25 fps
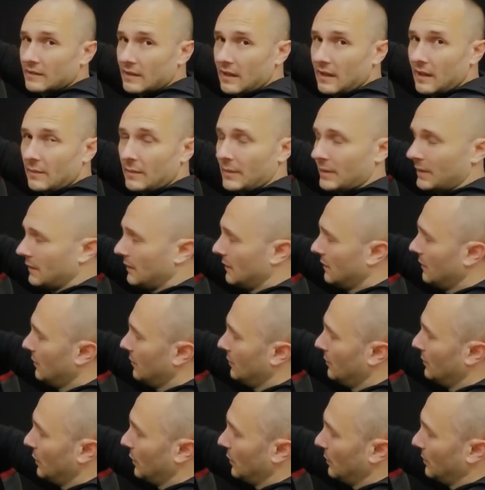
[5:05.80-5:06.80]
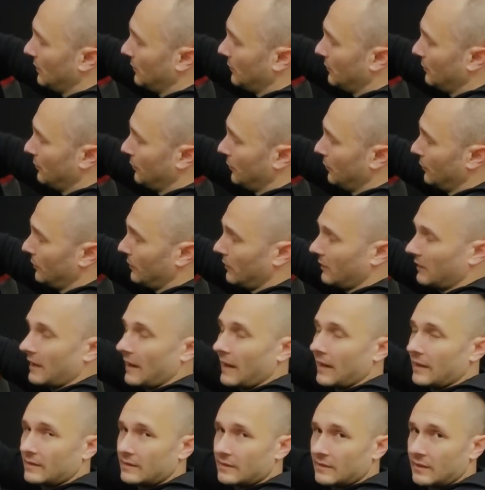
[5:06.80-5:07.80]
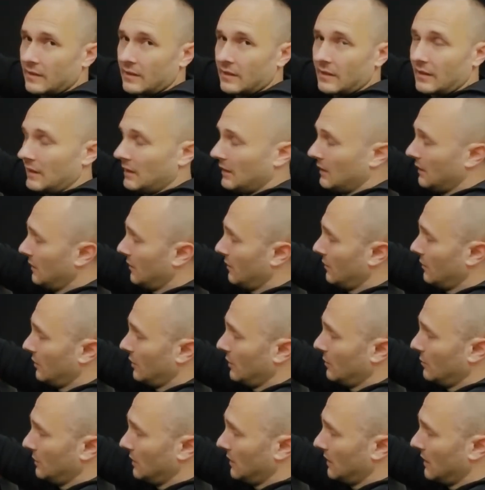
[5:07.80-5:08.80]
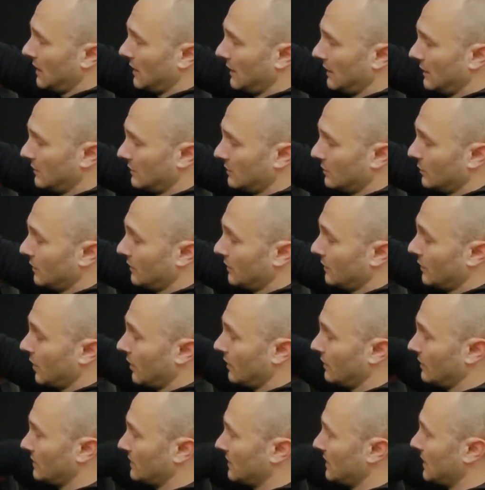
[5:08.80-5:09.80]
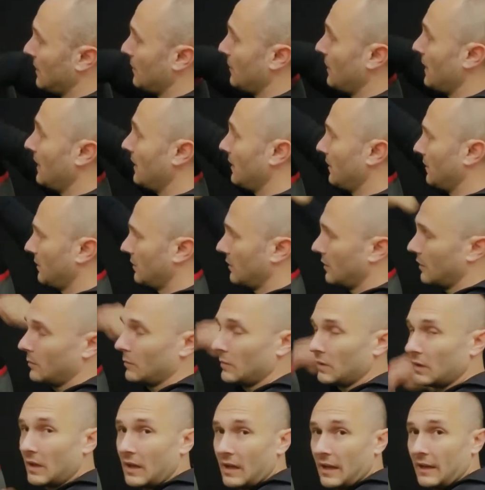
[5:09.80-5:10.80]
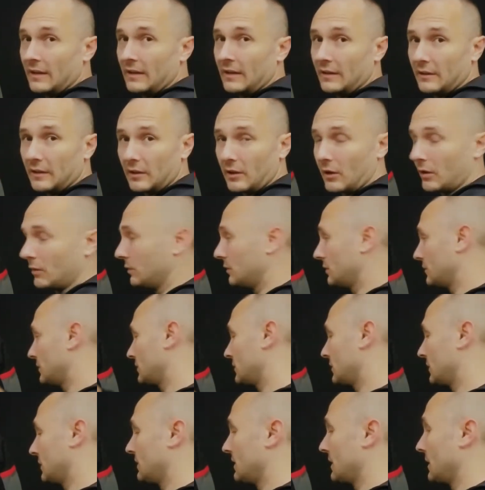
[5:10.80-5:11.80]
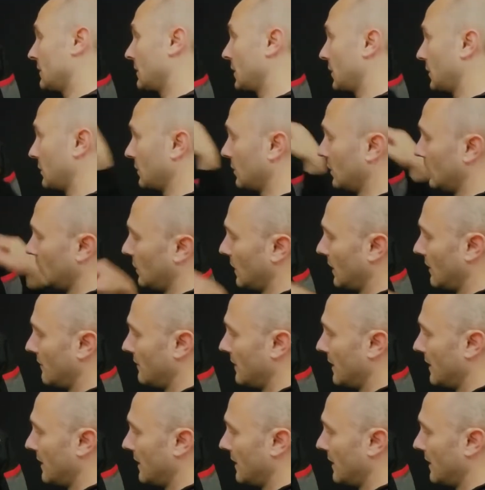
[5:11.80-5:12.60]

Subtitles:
the zip, but before you get to the thermal liner. So we've got a zip-in thermal liner that goes, the zip goes all the way